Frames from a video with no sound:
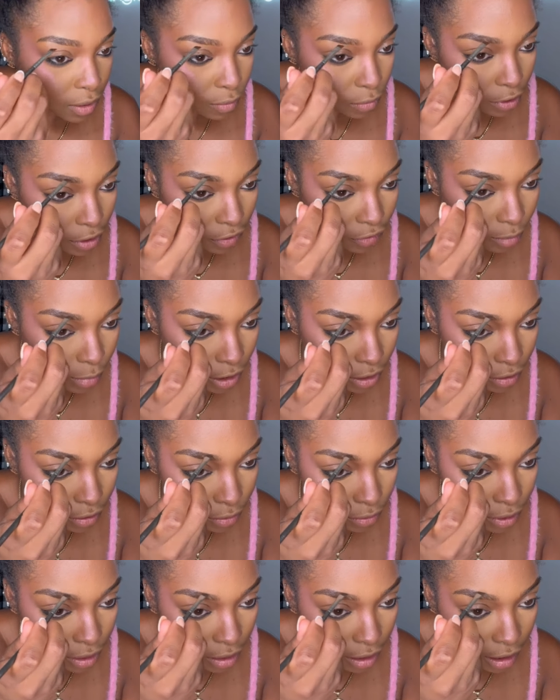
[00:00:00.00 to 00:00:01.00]
when you've been
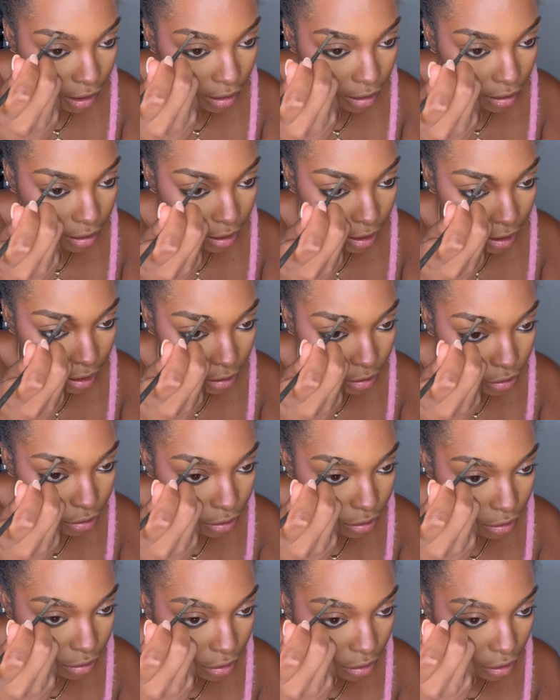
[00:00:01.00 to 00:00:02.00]
doing all of the extras
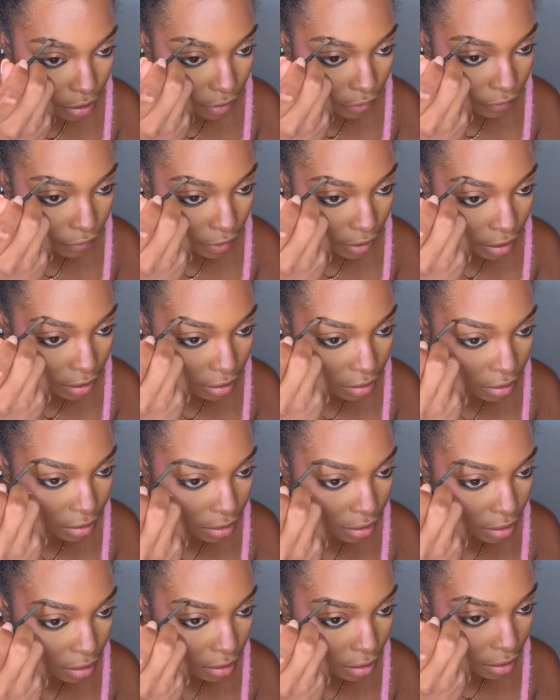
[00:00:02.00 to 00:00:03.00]
to your face,
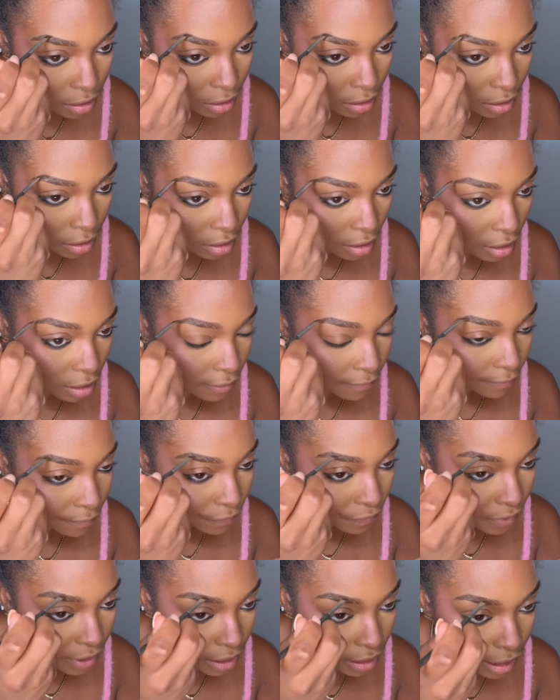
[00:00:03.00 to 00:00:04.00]

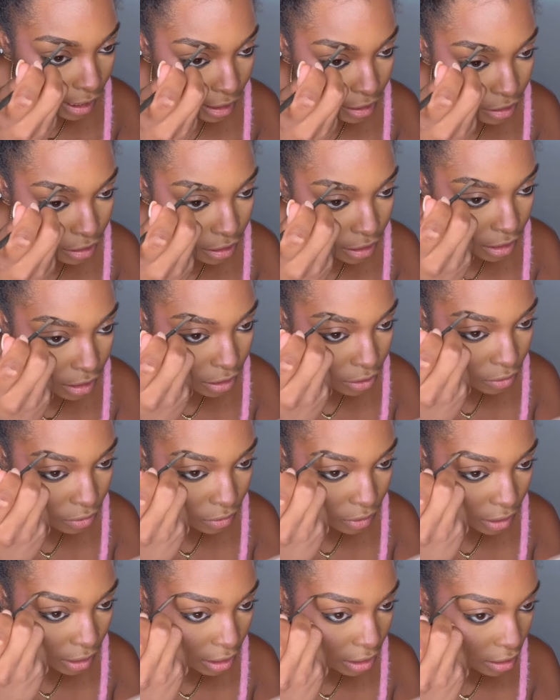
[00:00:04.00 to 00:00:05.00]
the lashes do
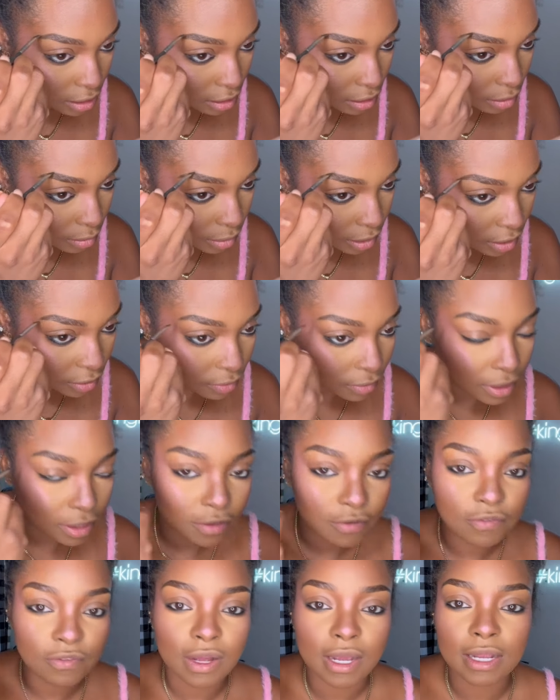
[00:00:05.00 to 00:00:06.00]
need a little bit of
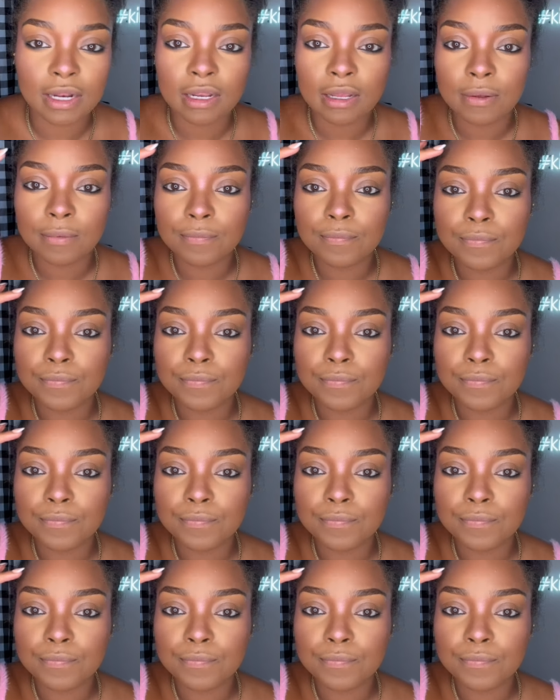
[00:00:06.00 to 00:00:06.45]
redefining.